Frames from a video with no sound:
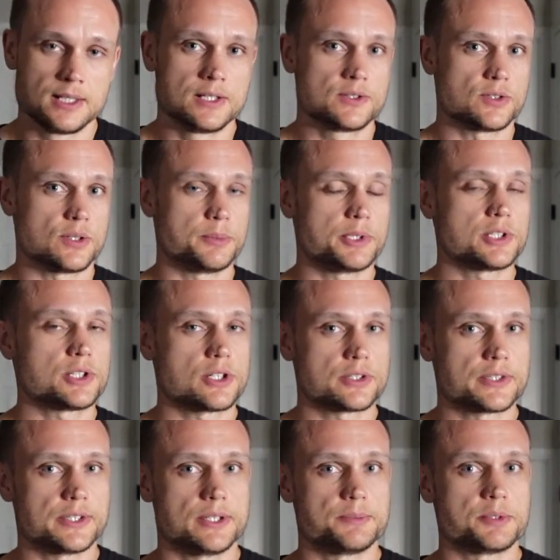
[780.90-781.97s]
So I'm gonna chalk
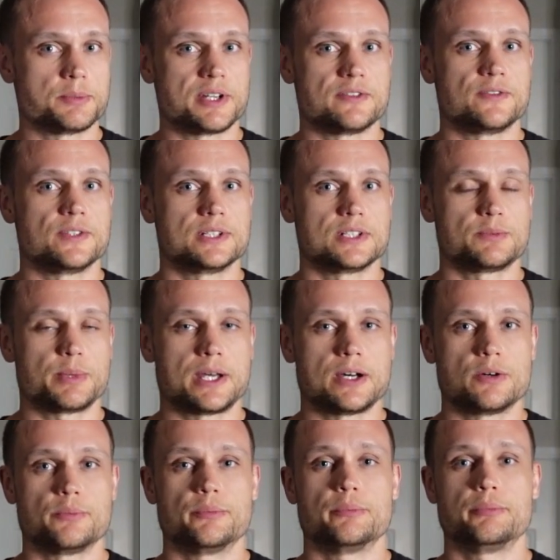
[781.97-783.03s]
that up to
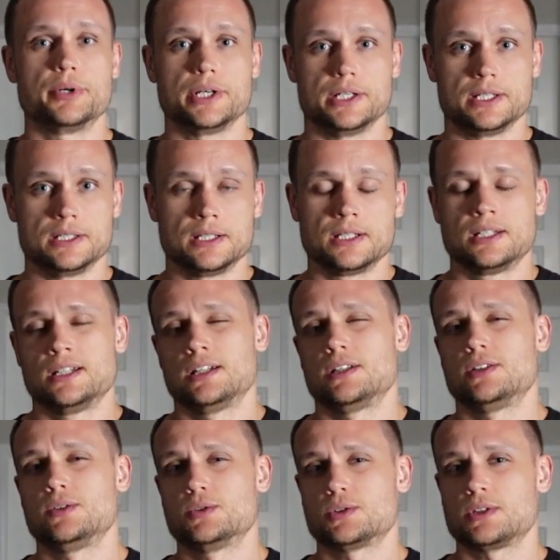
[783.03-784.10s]
MyFitnessPal, but
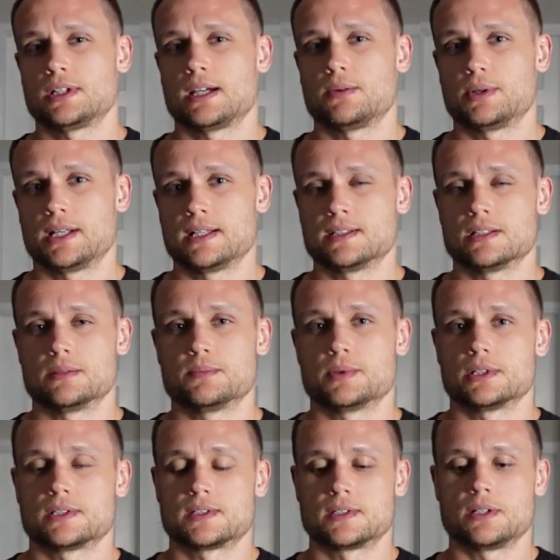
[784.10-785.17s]
usually I would end up
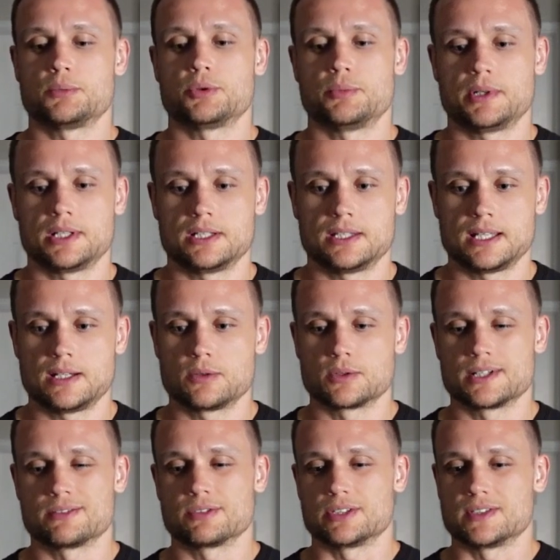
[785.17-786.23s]
supplementing that, or
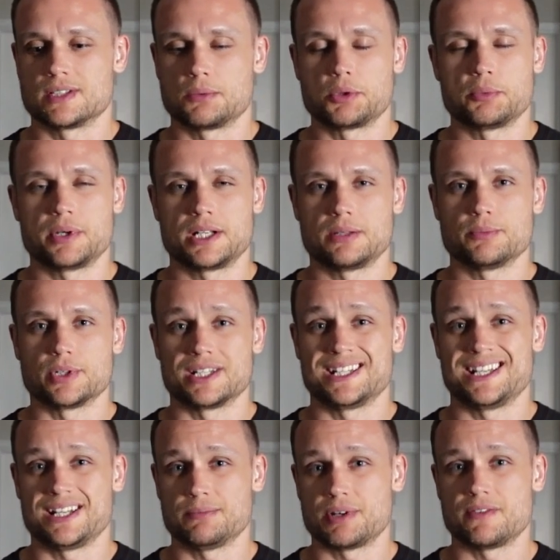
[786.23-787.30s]
not really supplementing, but
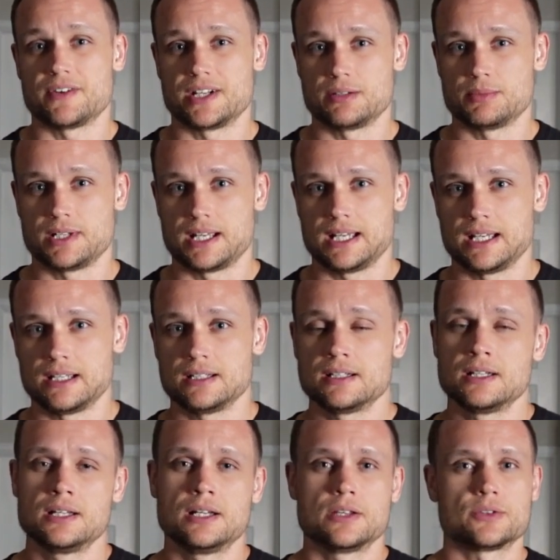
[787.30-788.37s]
getting my vitamin A
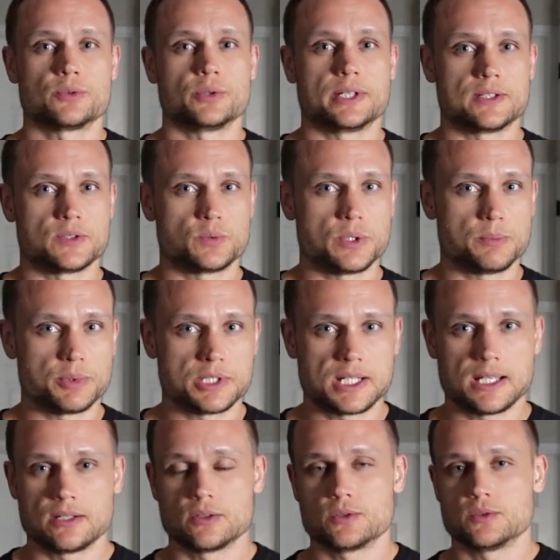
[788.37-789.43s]
through like sweet
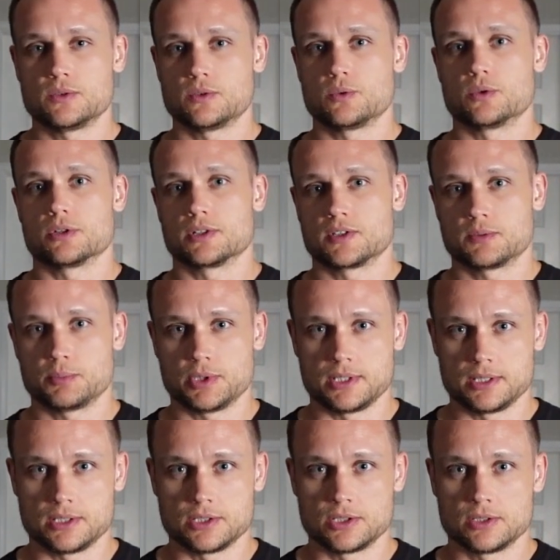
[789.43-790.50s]
potatoes or
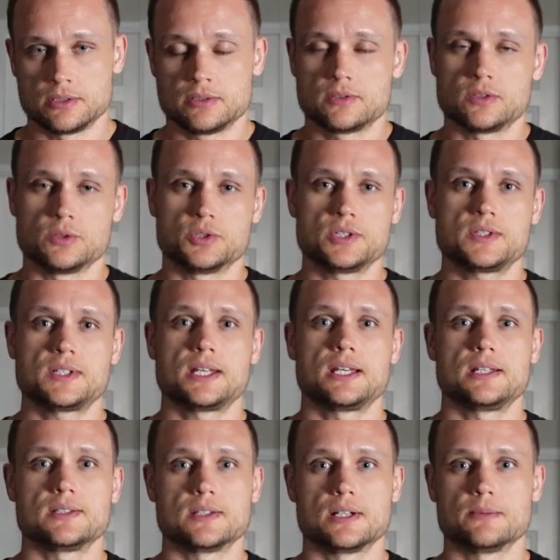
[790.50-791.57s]
spinach. So just a
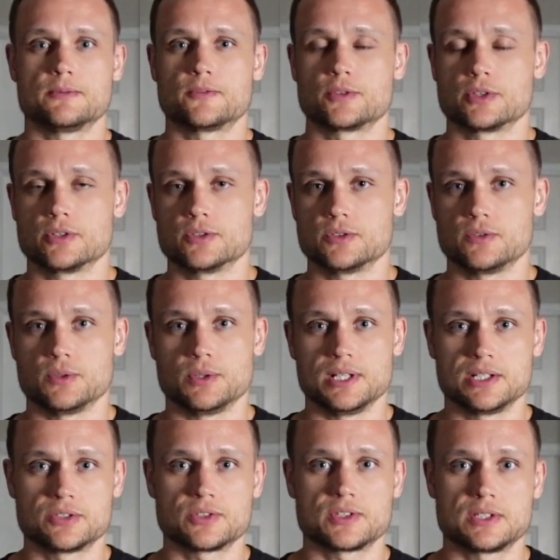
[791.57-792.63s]
heads up for those of you
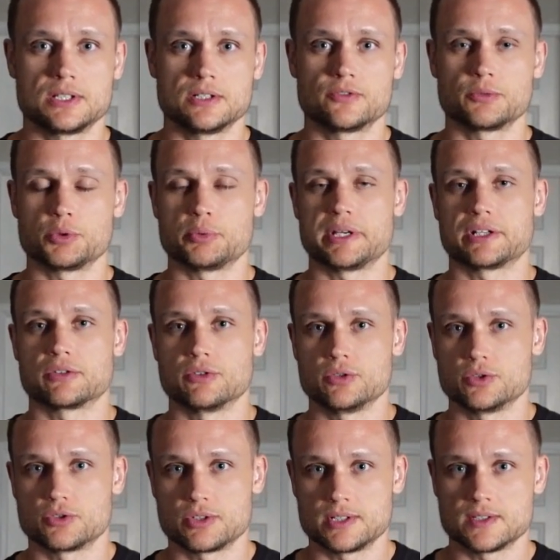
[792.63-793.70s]
interested from a
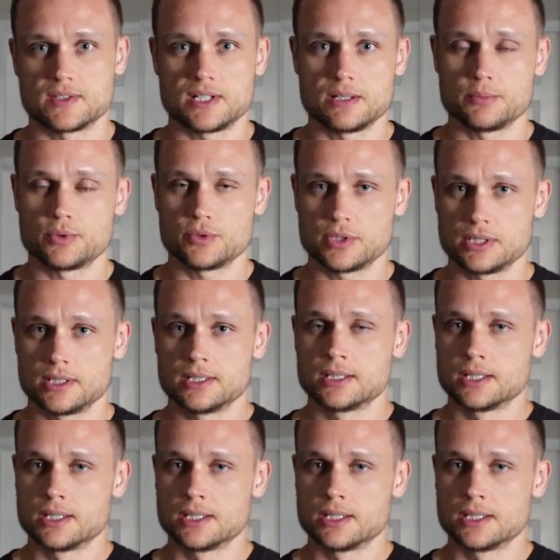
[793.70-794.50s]
micronutrient standpoint,